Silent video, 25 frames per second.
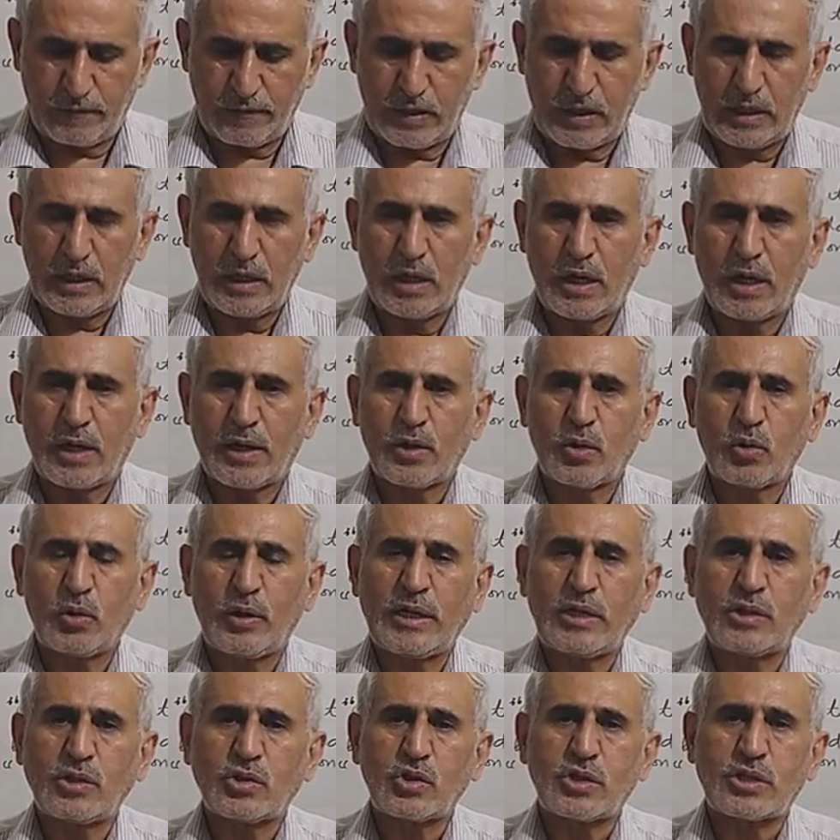we are
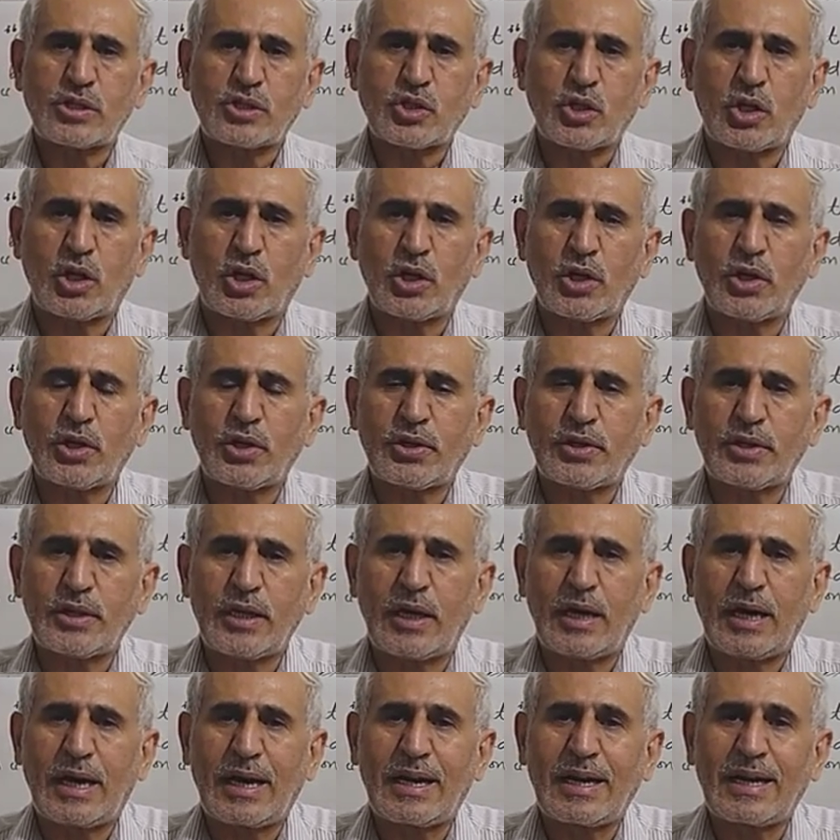going to start
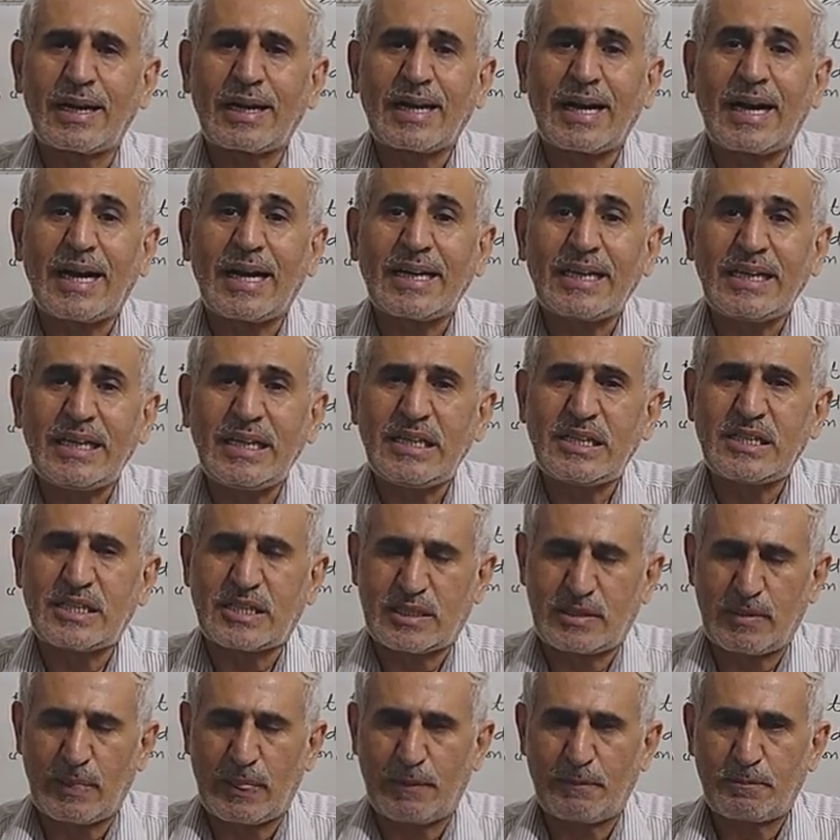the
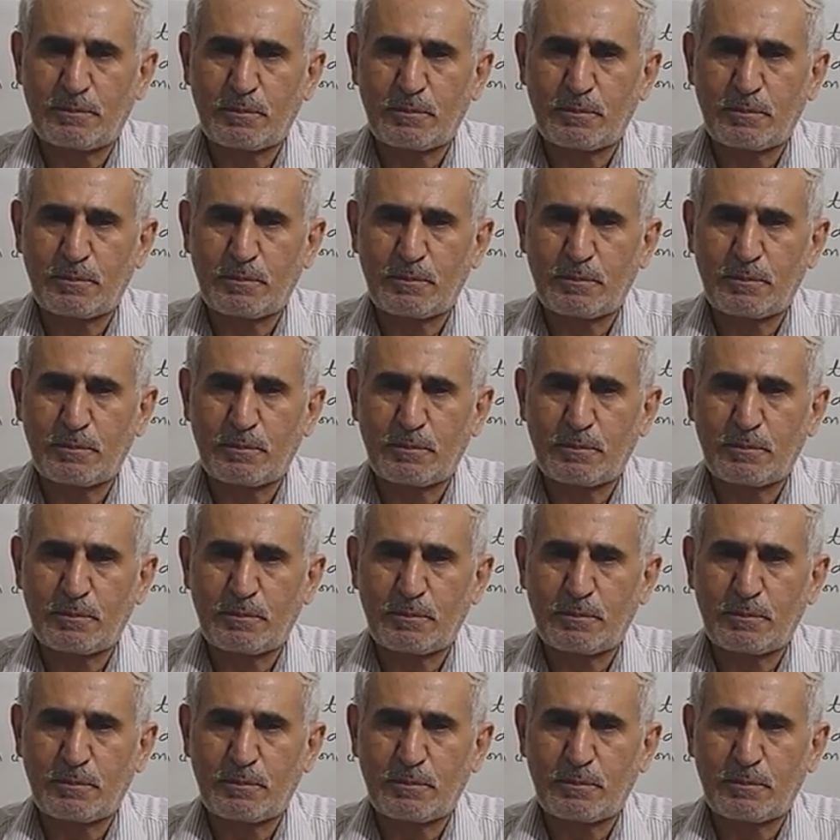alkynes,